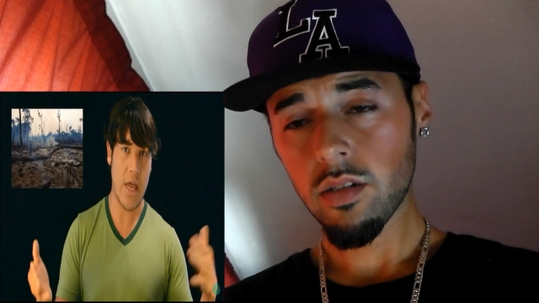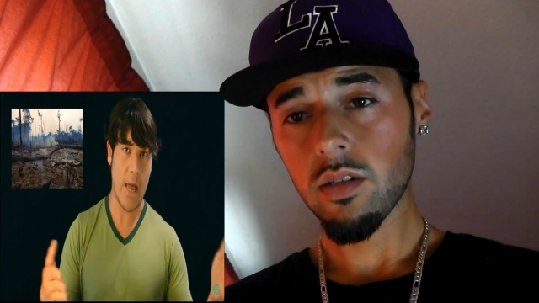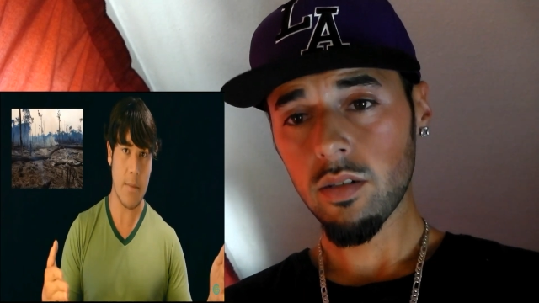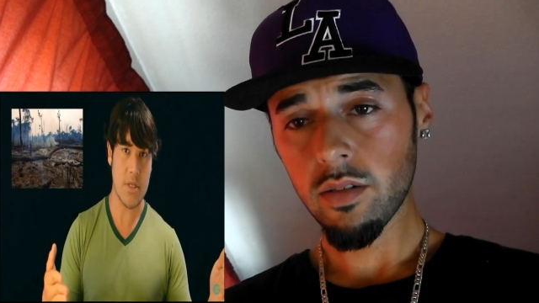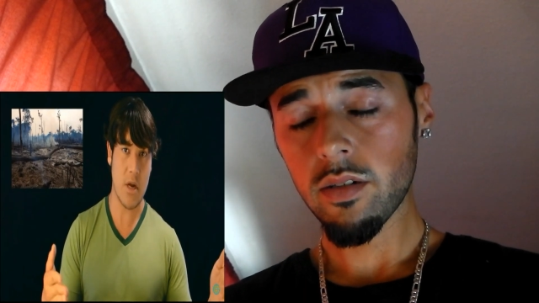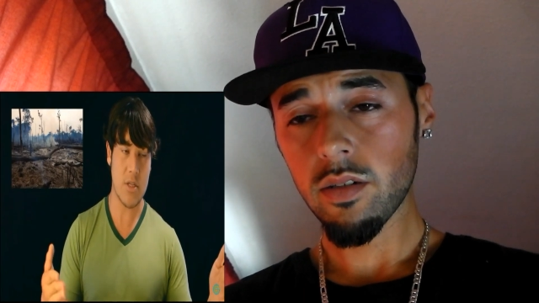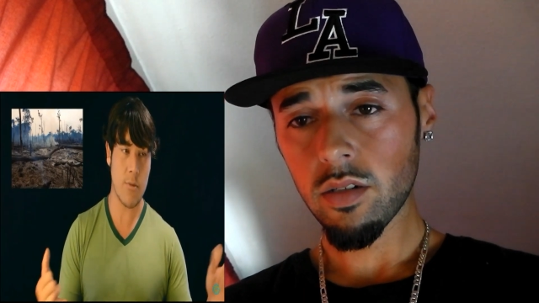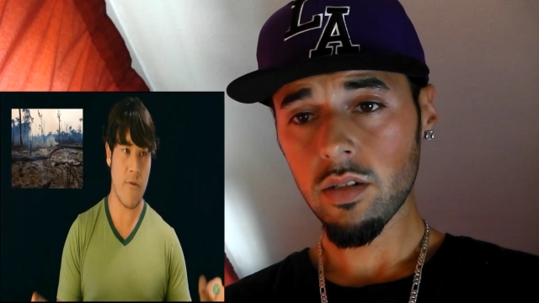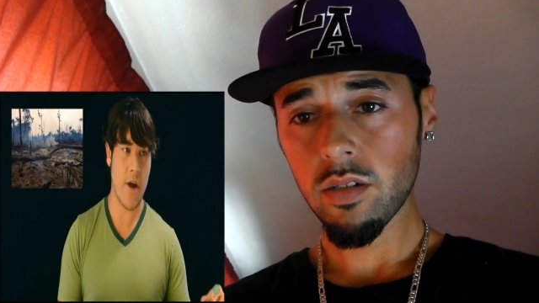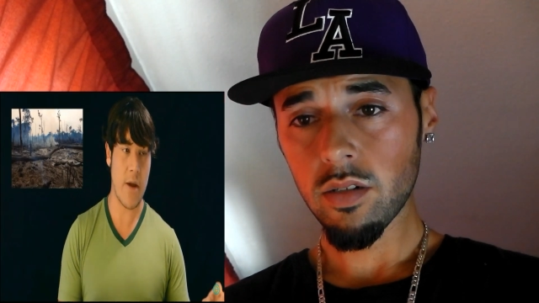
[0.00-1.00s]
Speaker 1: in the Amazon to
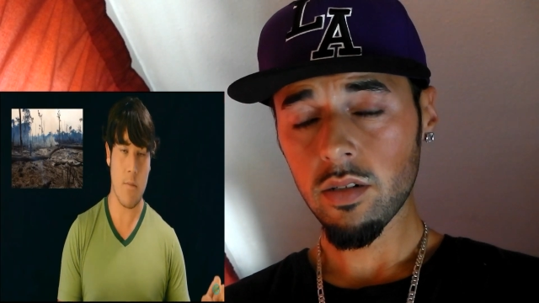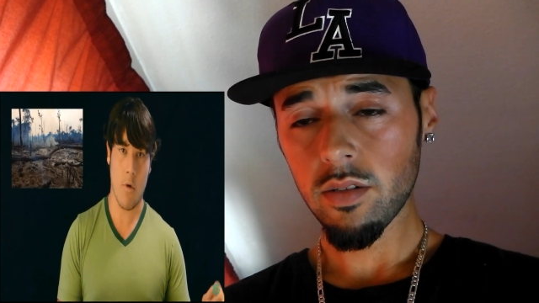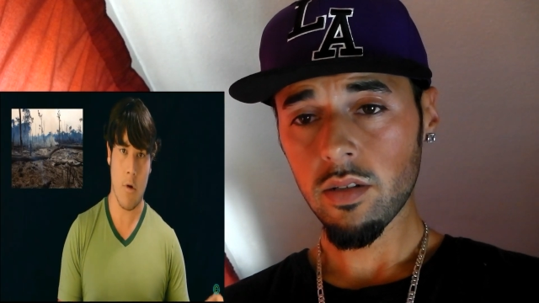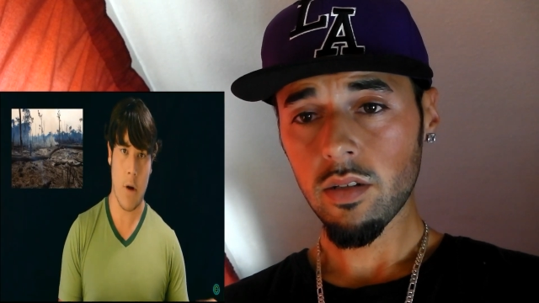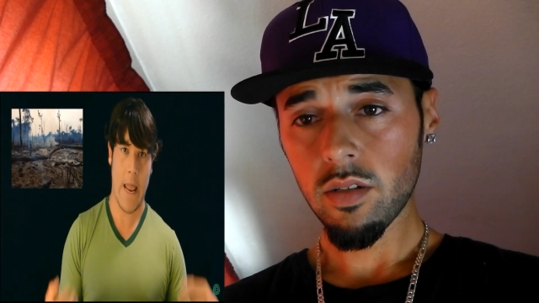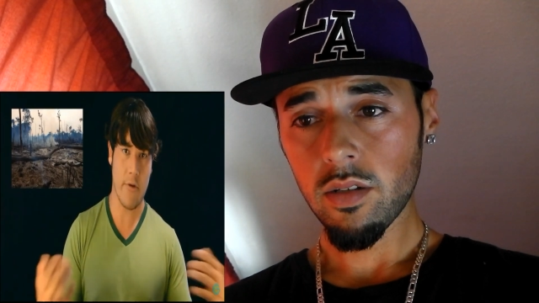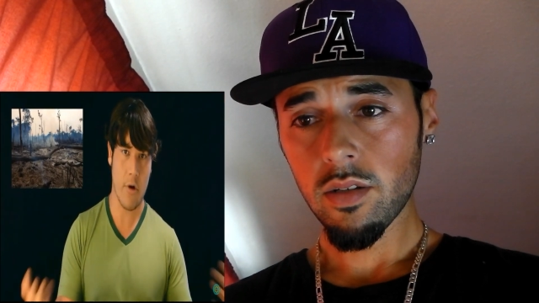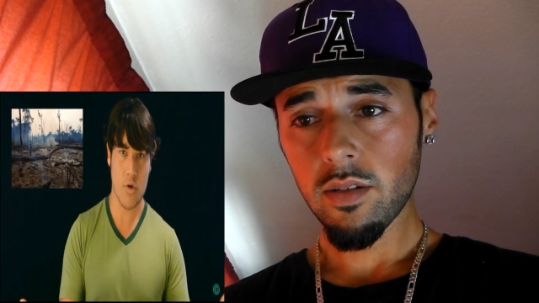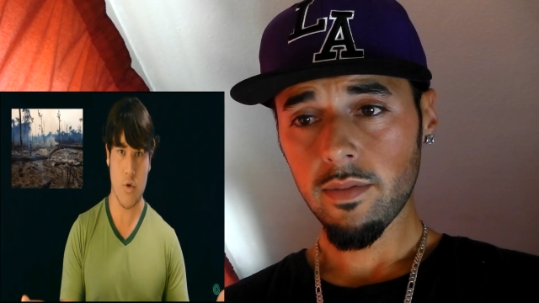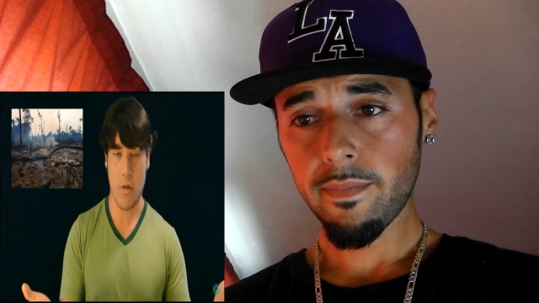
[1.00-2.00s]
provide more
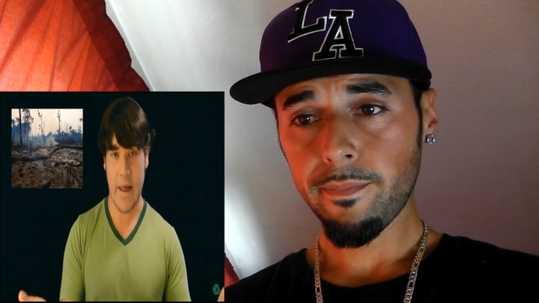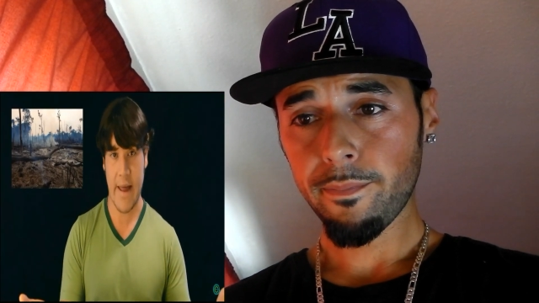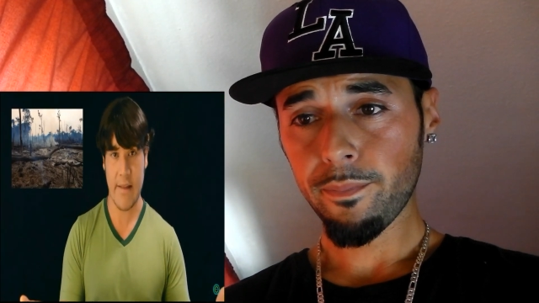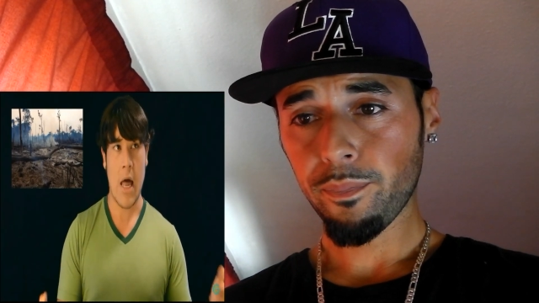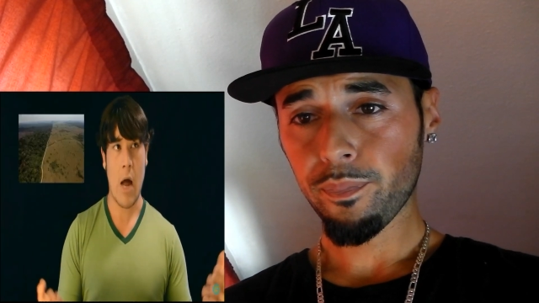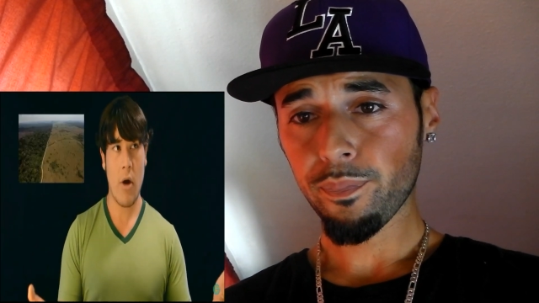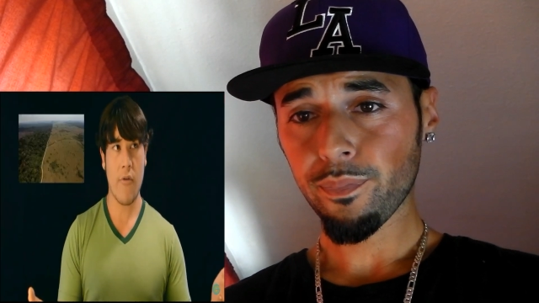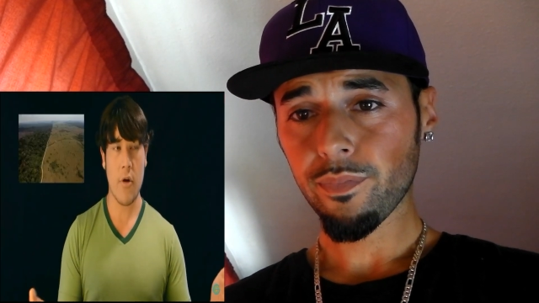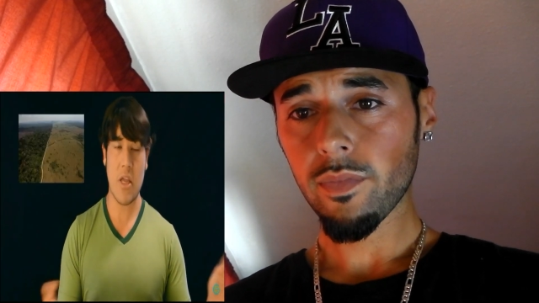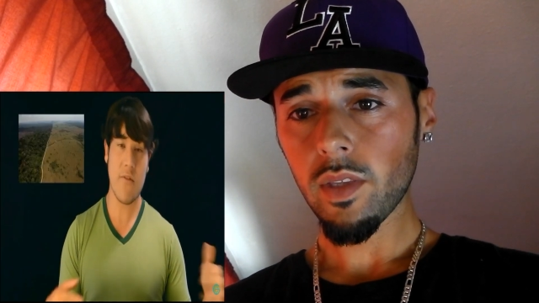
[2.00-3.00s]
agricultural land.
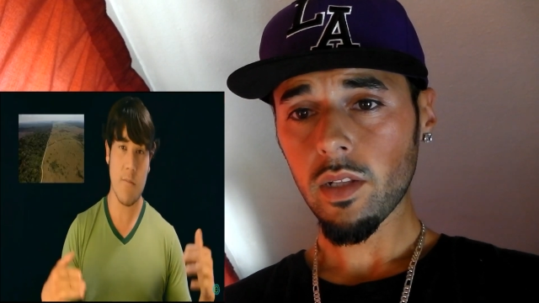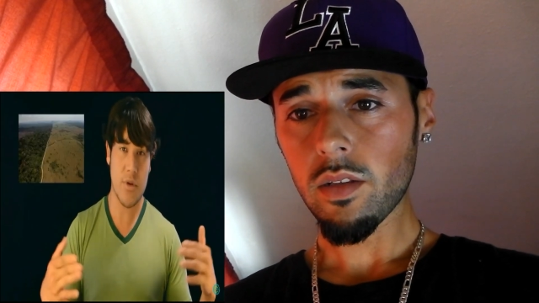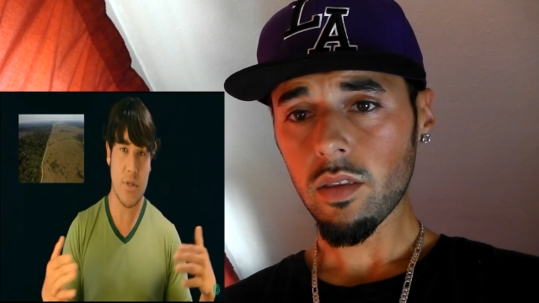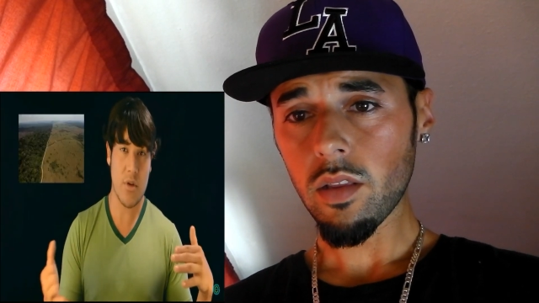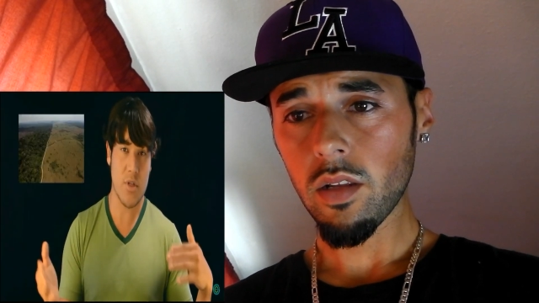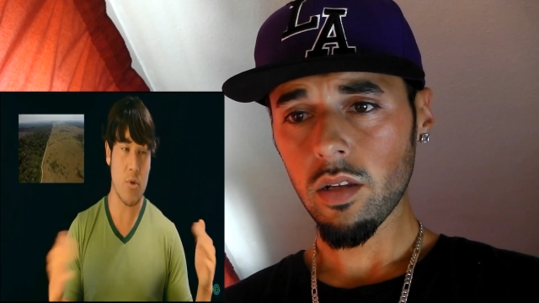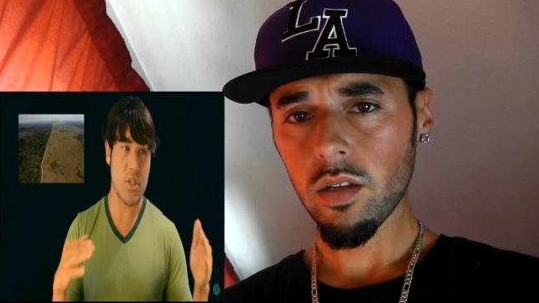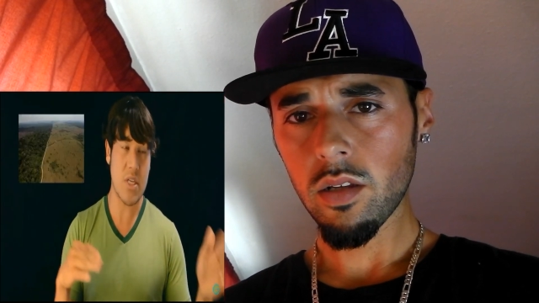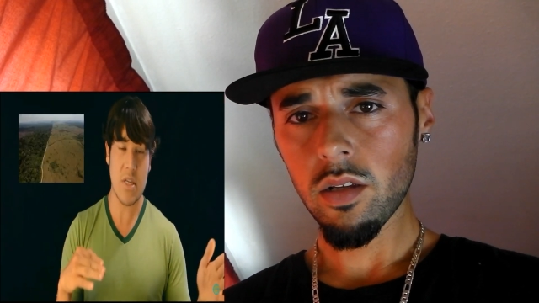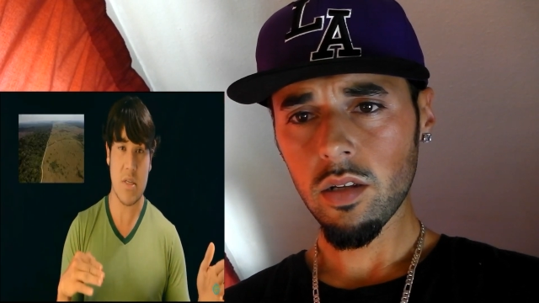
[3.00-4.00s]
However, even Brazil's own
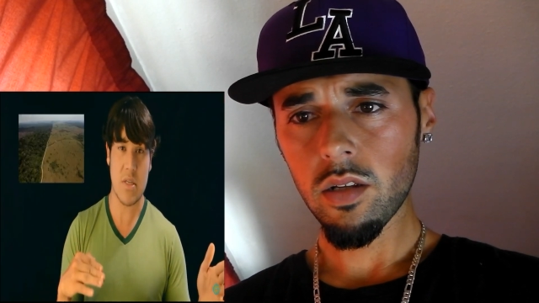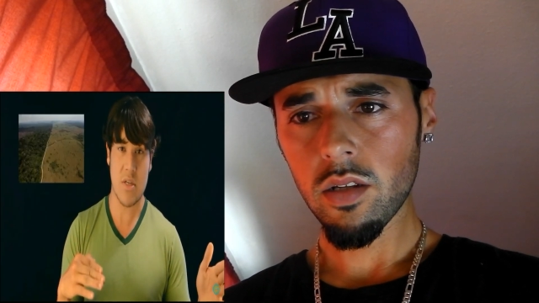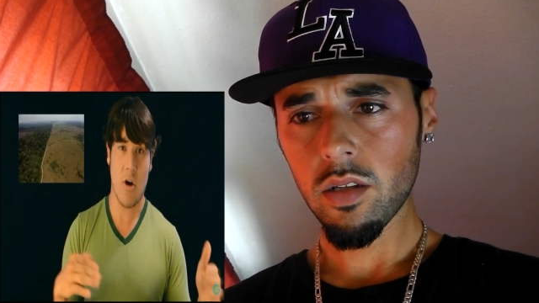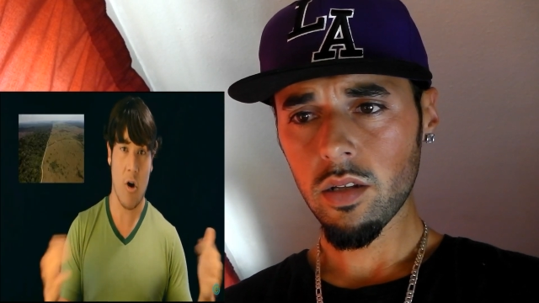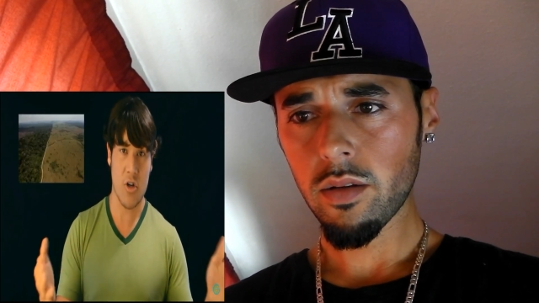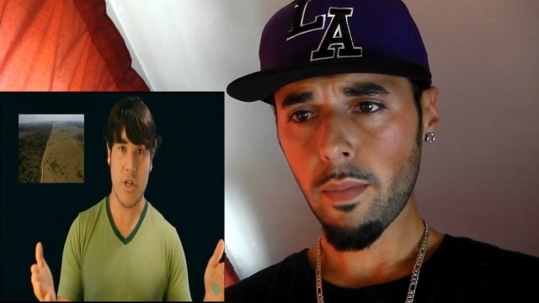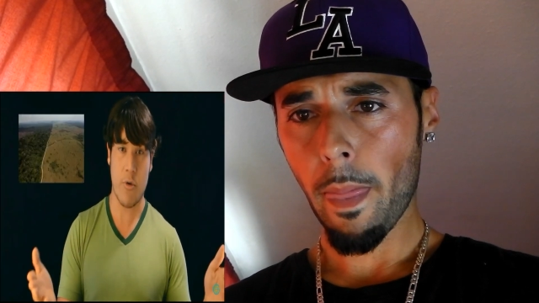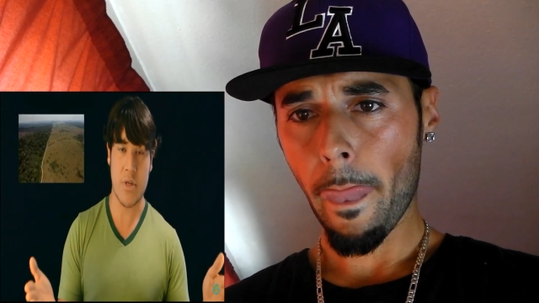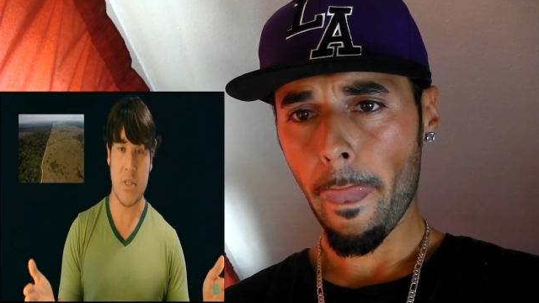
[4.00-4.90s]
citizens are harshly